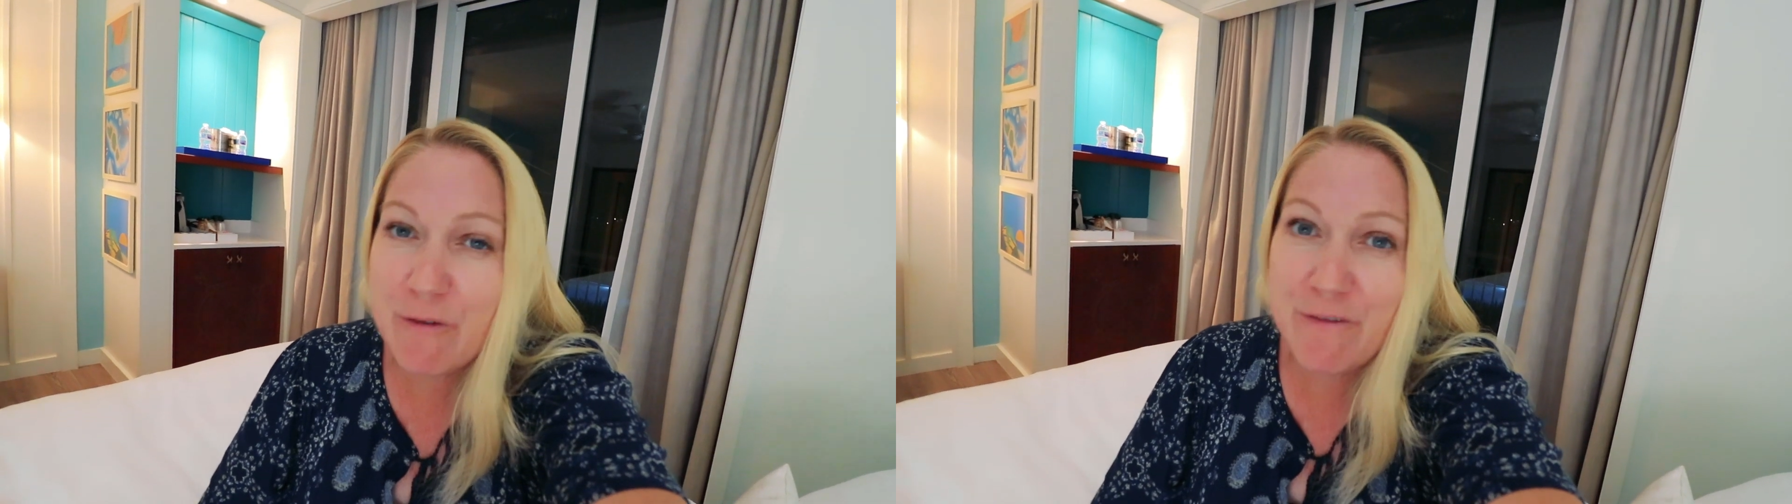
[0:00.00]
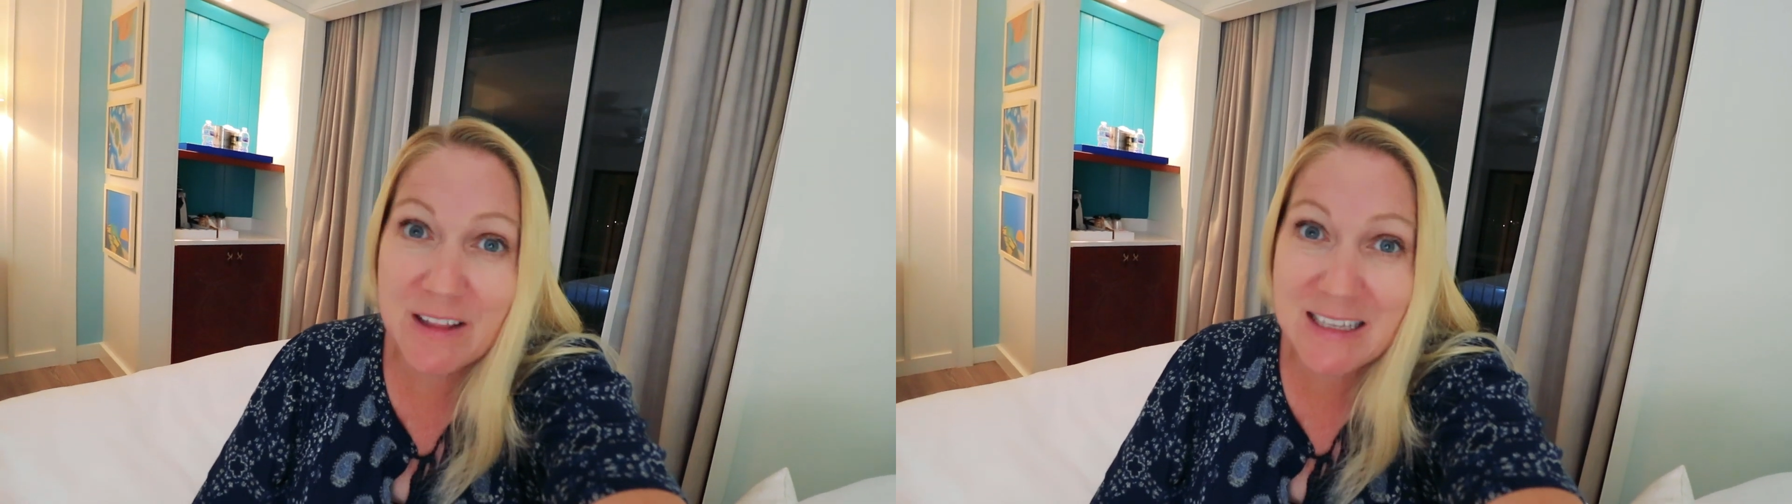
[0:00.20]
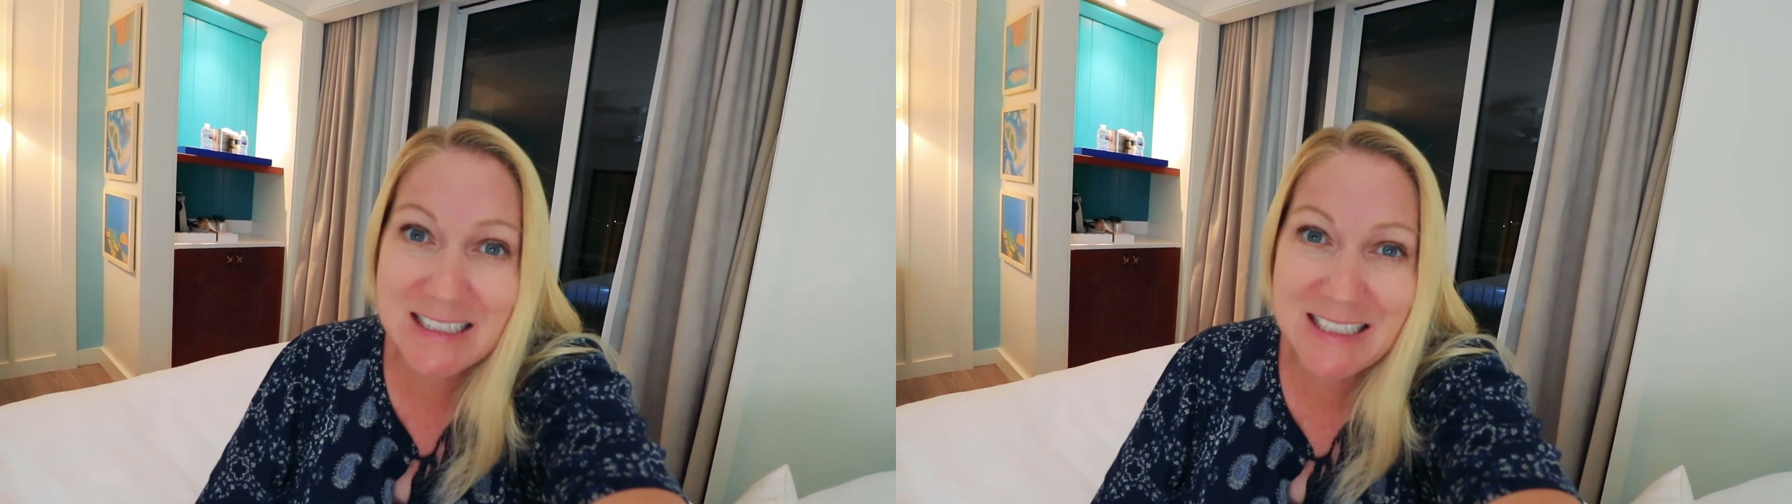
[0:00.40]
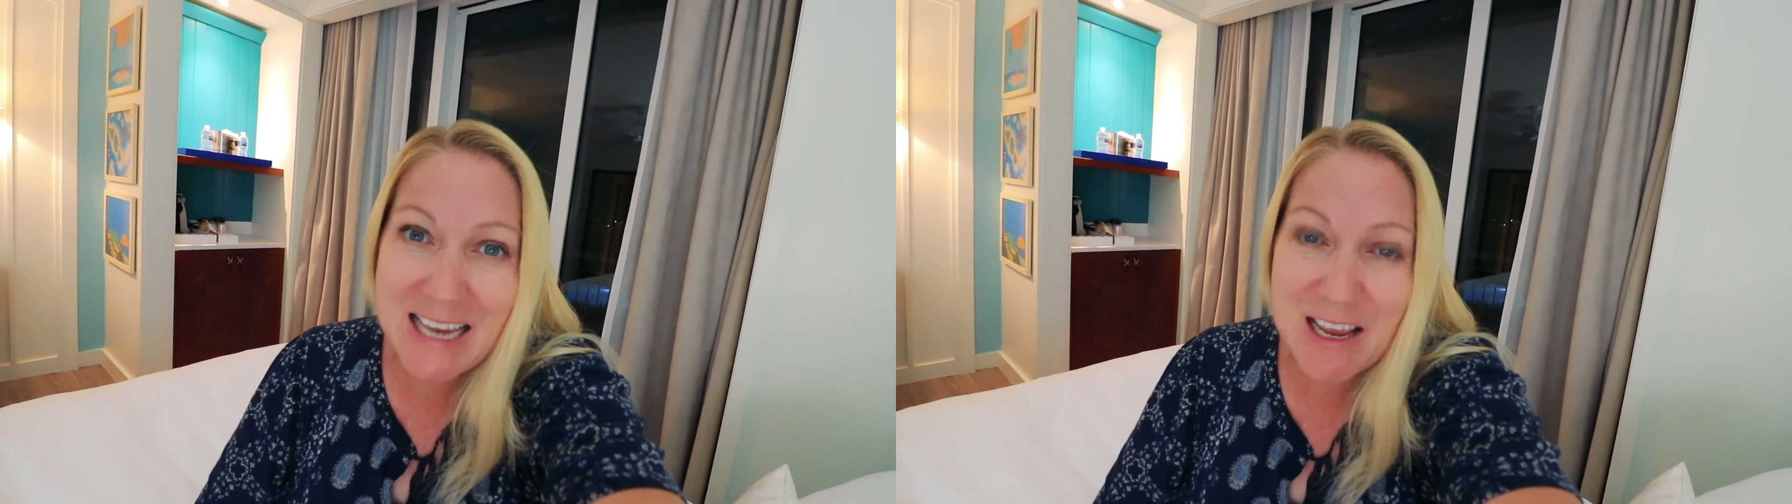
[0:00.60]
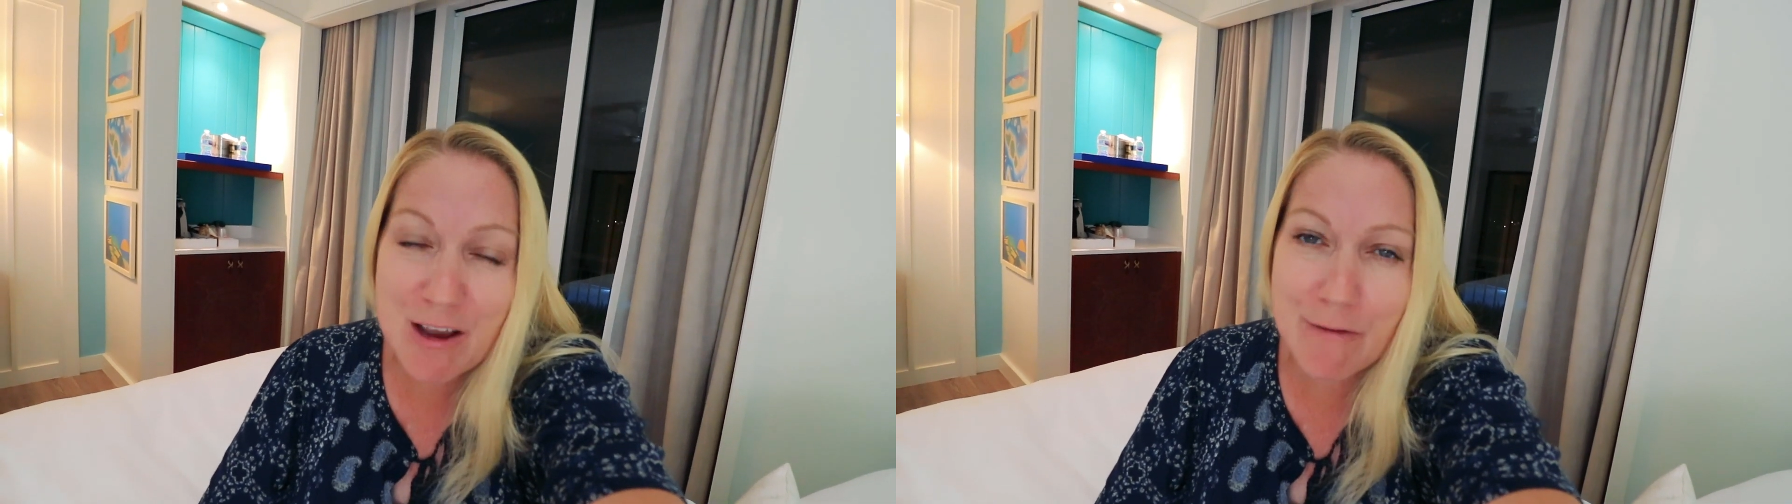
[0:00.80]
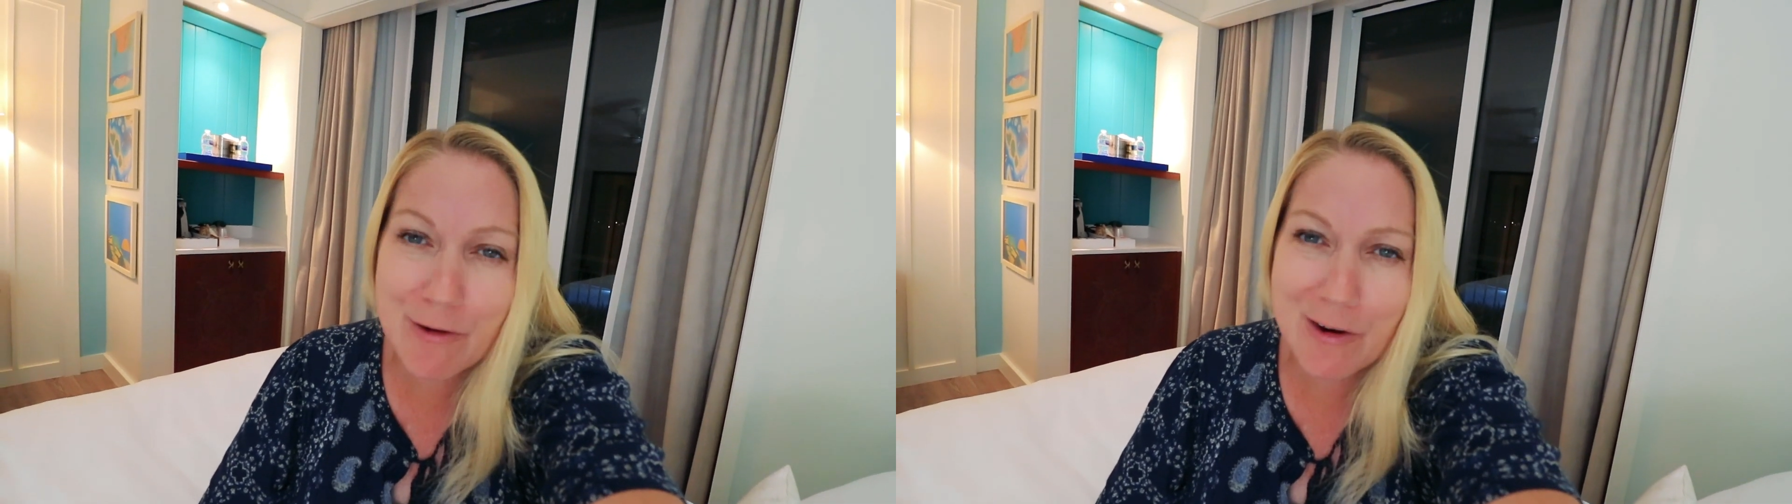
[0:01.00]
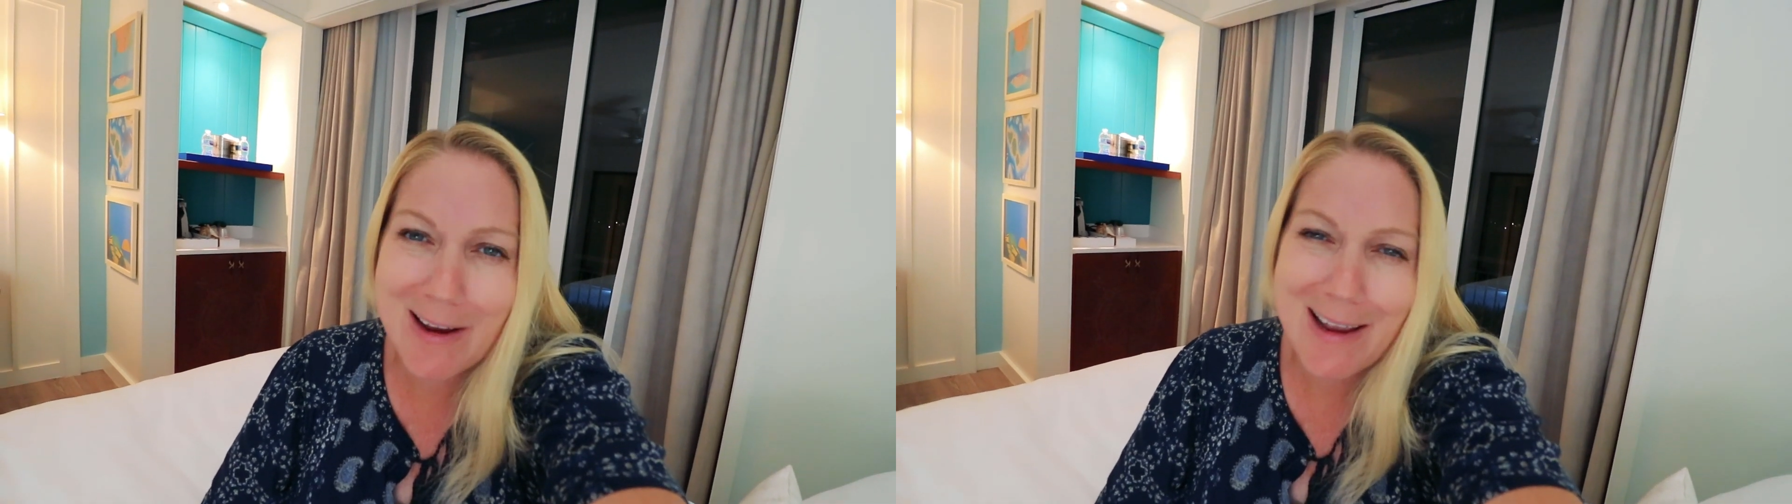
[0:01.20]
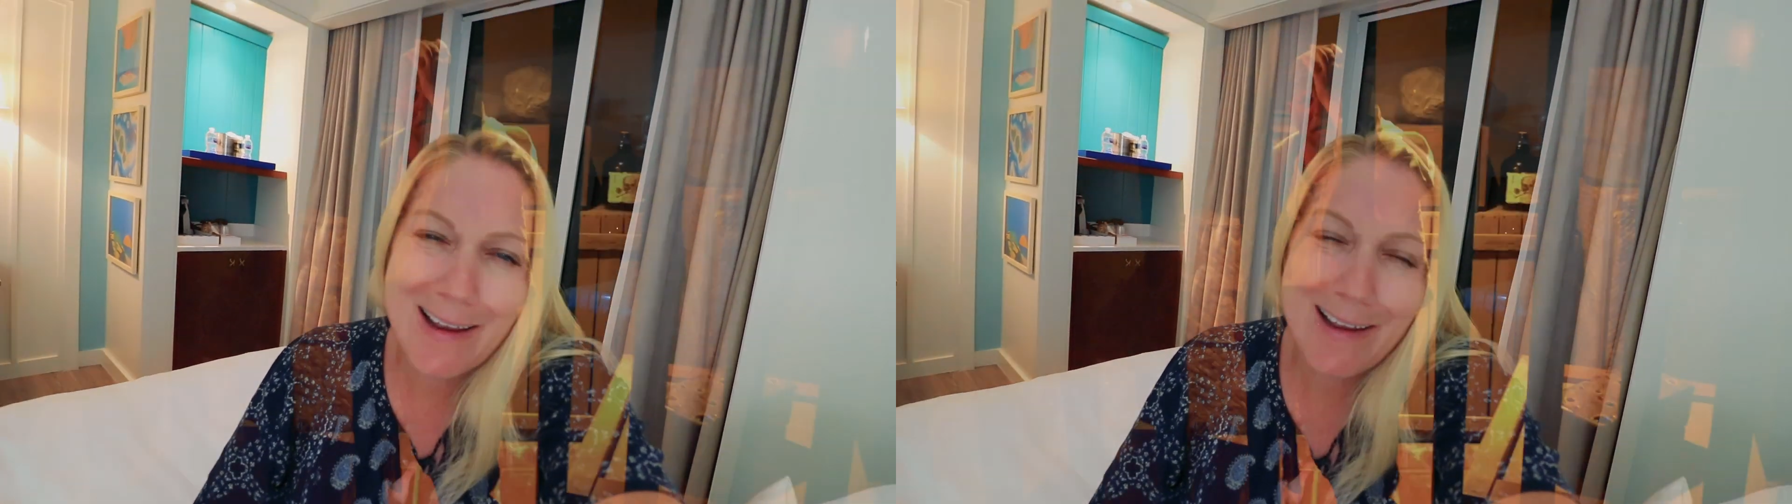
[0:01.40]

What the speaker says: Villains takeover.